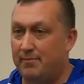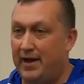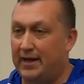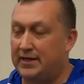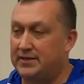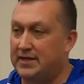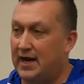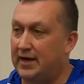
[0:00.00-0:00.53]
of
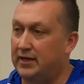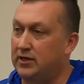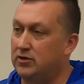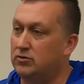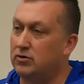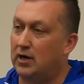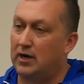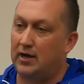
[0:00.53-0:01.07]
Megan
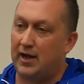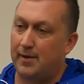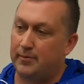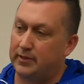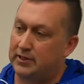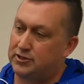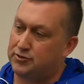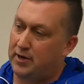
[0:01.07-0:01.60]
Donahue,
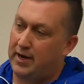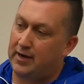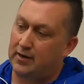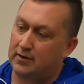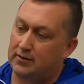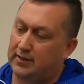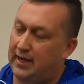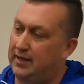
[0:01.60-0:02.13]
Emily
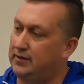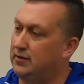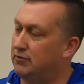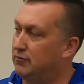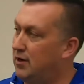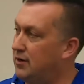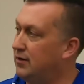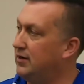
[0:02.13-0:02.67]
Drager, Kate
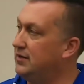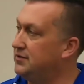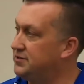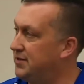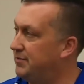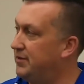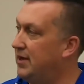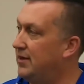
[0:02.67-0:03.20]
Conrarty, and
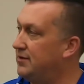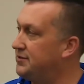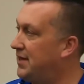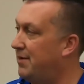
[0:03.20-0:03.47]
some of the others.